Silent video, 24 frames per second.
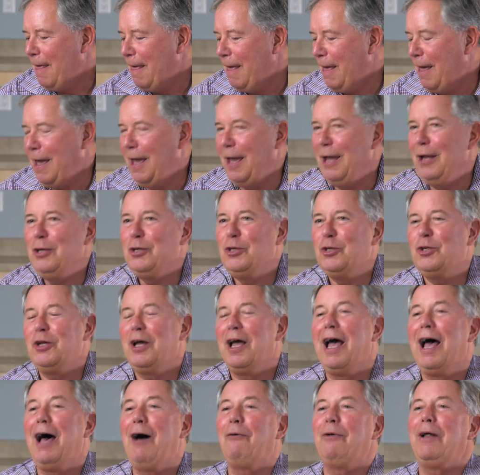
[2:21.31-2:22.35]
aged
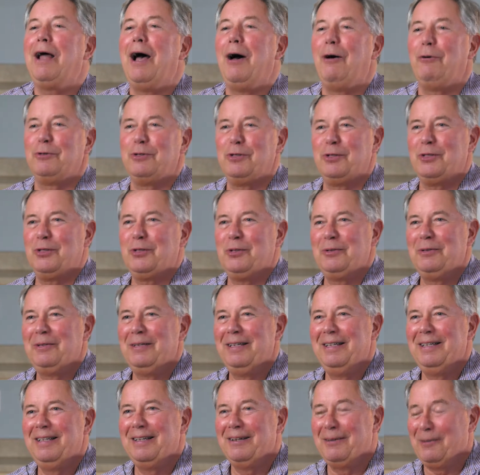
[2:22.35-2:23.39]
outhouse,
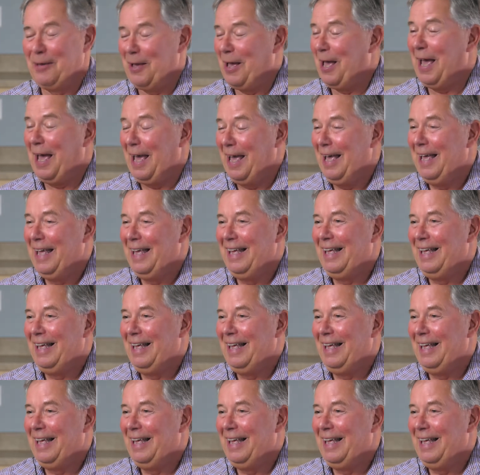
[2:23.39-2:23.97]
okay?